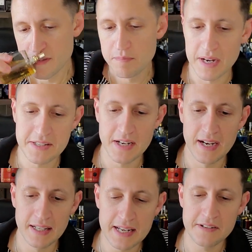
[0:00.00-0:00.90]
But
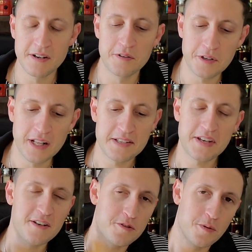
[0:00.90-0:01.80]
uh, Alain Delon
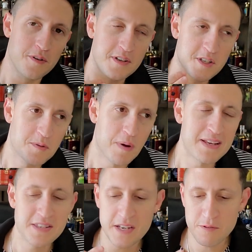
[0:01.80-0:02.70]
Classic is sort of this
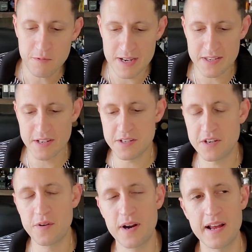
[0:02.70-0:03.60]
spicy resinous.
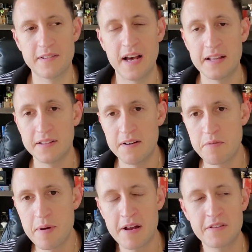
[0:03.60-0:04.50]
You know what I, I love
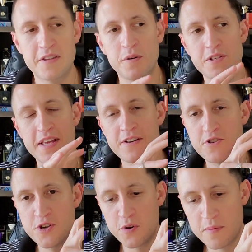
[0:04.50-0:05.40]
about it, though, is
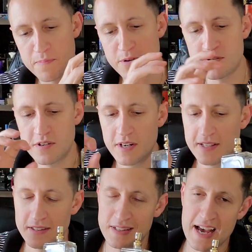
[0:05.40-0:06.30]
that juniper
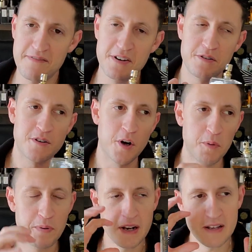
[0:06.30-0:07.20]
lavender
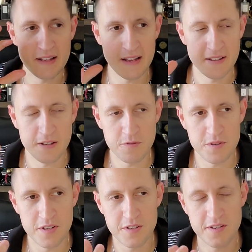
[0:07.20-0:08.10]
opening that
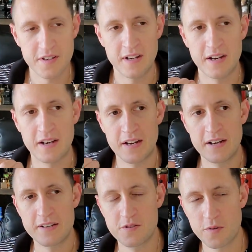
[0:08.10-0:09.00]
there's this
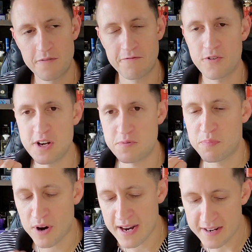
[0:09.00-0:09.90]
uh, sort of fresh
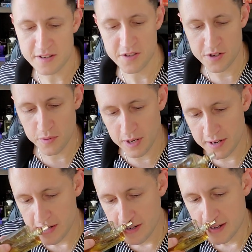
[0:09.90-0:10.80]
brightness to it.